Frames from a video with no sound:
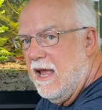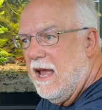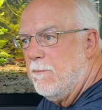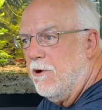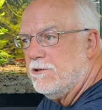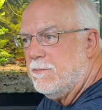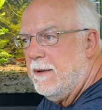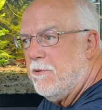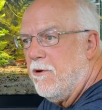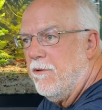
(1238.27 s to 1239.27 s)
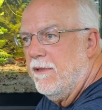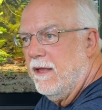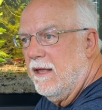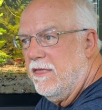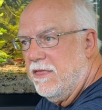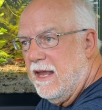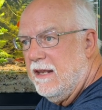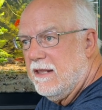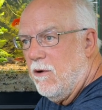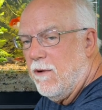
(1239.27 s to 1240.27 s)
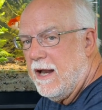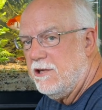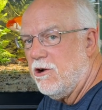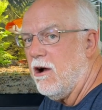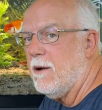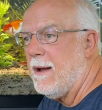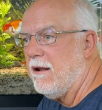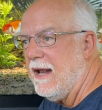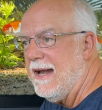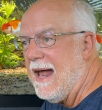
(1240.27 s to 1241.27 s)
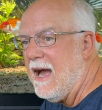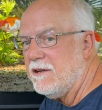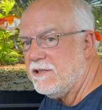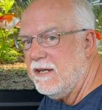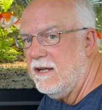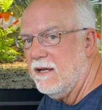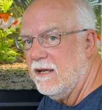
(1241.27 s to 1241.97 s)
And most people think that when I talk about anoxic,